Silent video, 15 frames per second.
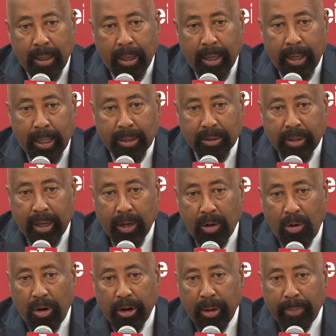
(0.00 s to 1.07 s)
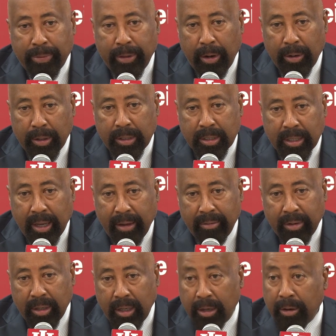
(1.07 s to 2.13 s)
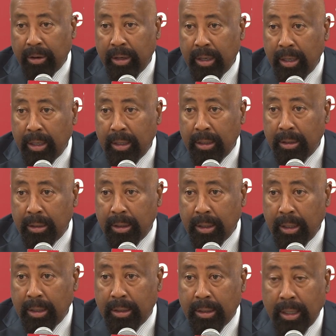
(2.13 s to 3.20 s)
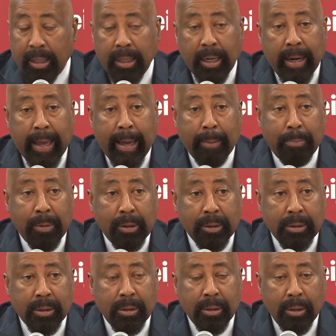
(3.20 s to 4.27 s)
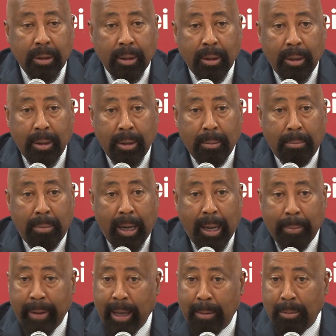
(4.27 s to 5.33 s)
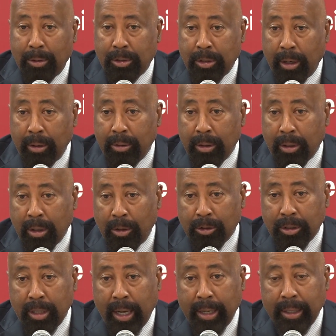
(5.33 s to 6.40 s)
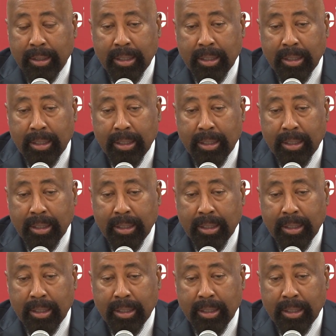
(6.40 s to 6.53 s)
And as they going up 37, entering into Indianapolis, Bob Hammel turned to Coach Knight. He